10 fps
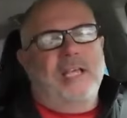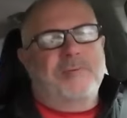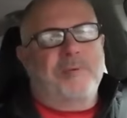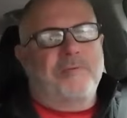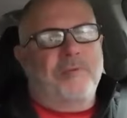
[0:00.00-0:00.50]

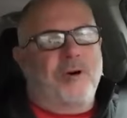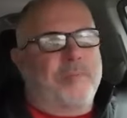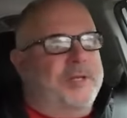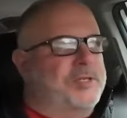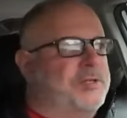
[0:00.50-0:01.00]
less
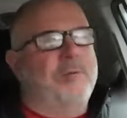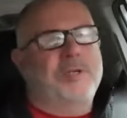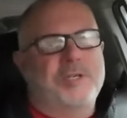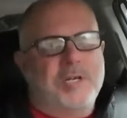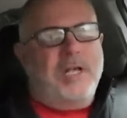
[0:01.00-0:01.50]
performance,
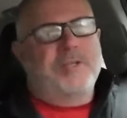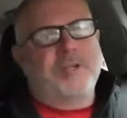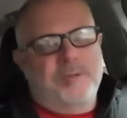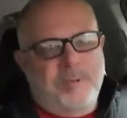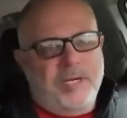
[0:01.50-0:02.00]
which is
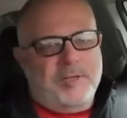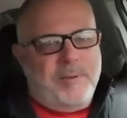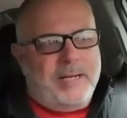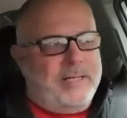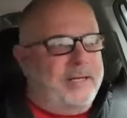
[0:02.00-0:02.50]
also to be
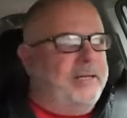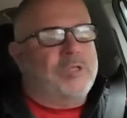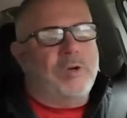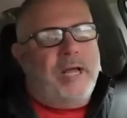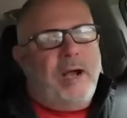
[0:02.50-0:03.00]
expected.
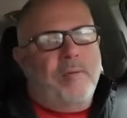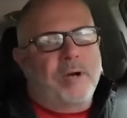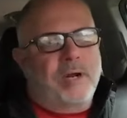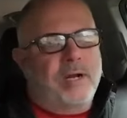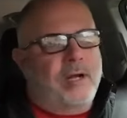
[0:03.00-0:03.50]
So now we're
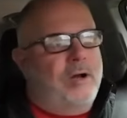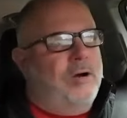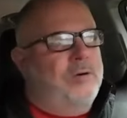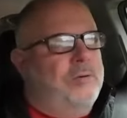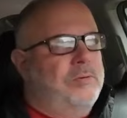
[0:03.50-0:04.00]
gonna
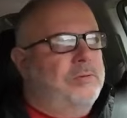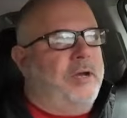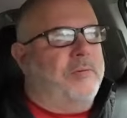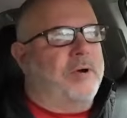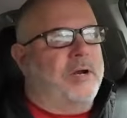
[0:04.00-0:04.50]
go
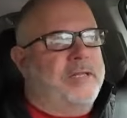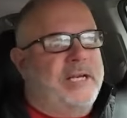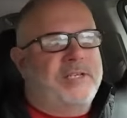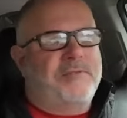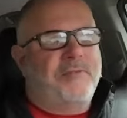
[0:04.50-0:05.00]
and we're gonna
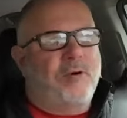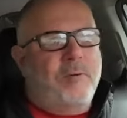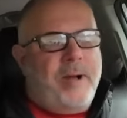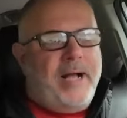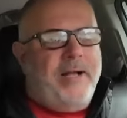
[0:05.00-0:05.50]
test
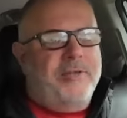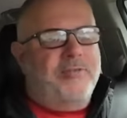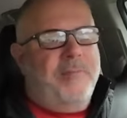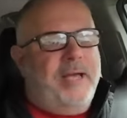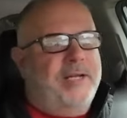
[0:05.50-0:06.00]
4 miles
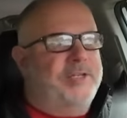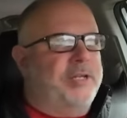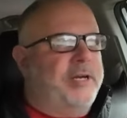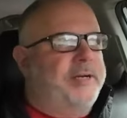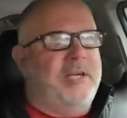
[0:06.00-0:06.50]
from
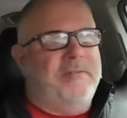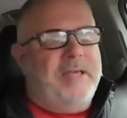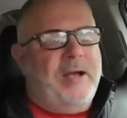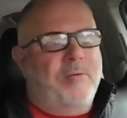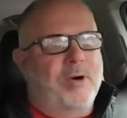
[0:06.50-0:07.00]
Angela, see if
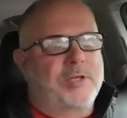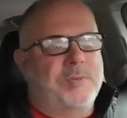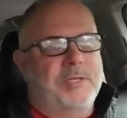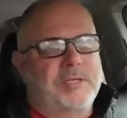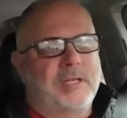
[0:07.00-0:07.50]
that works
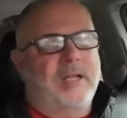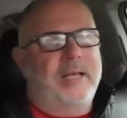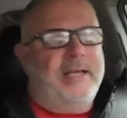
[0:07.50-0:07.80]
with this little